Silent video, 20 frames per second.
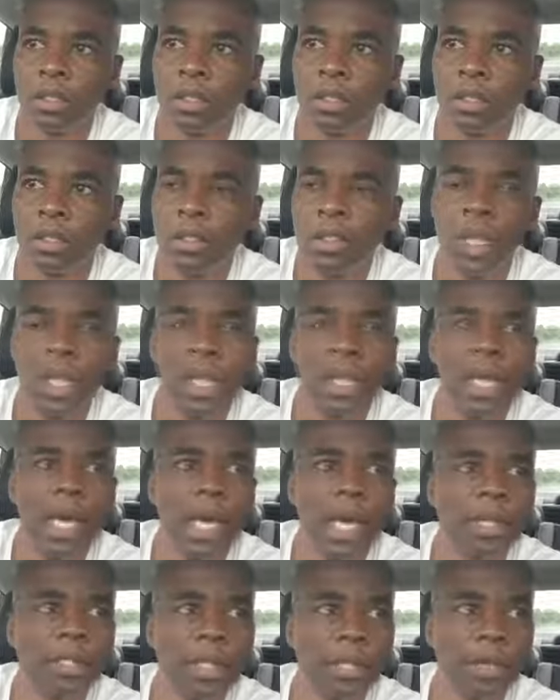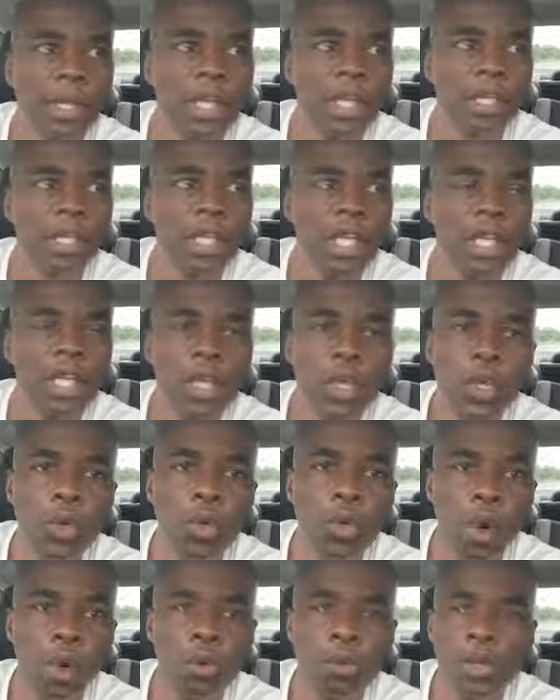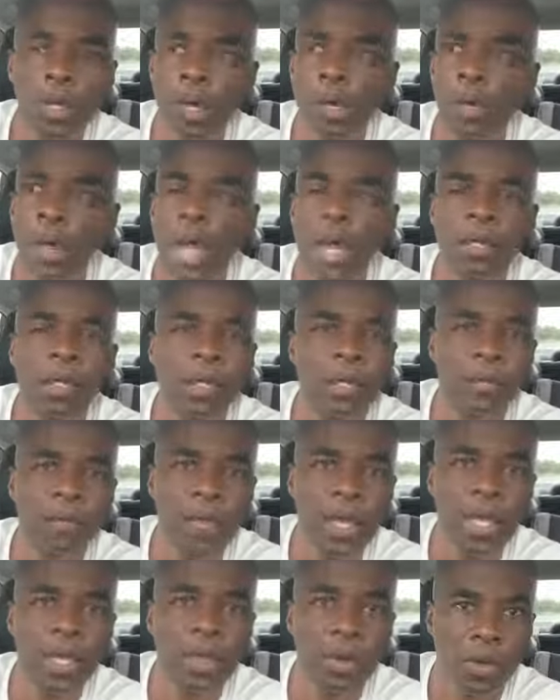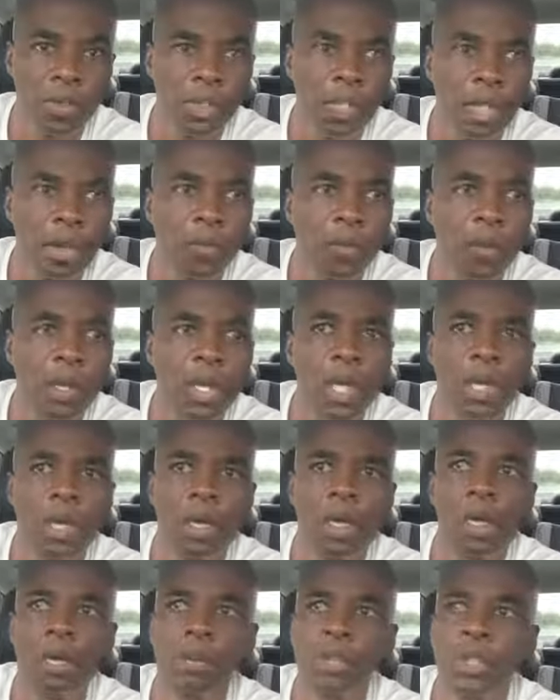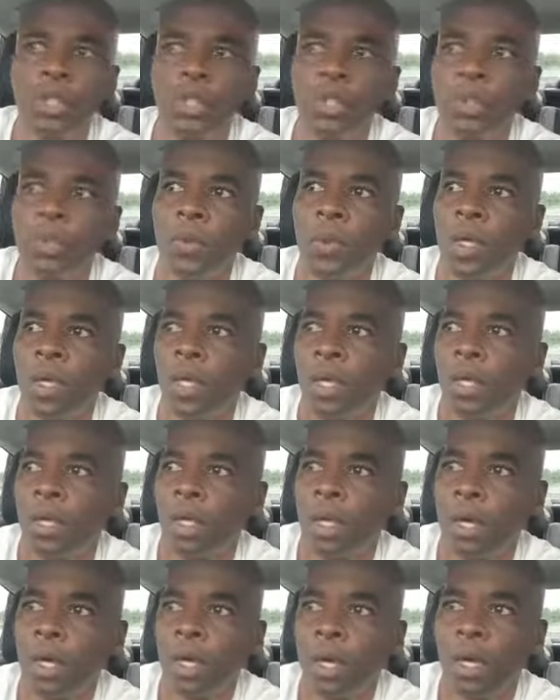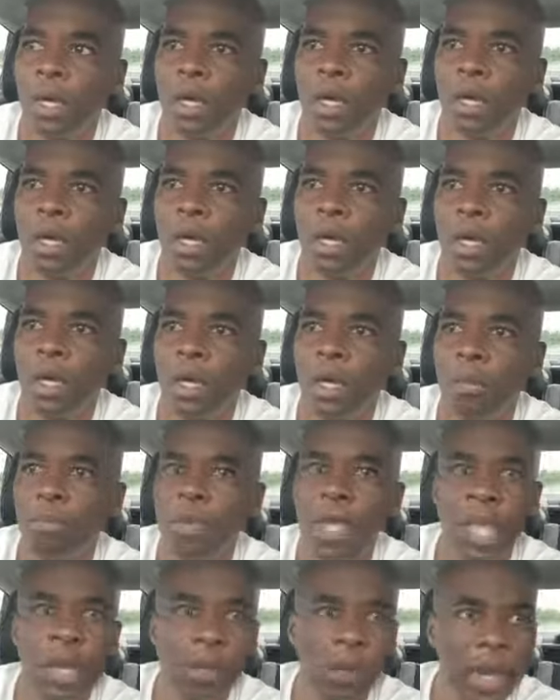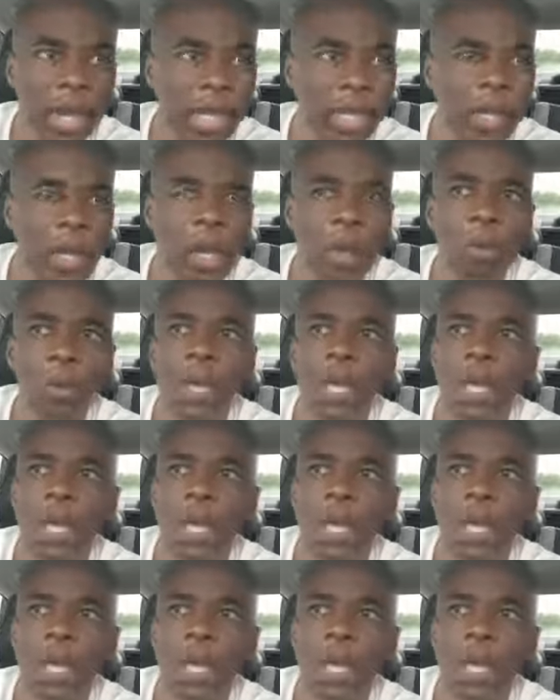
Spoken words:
then 9 times out of 10, you won't know how to defend yourself when it comes to being written up, when it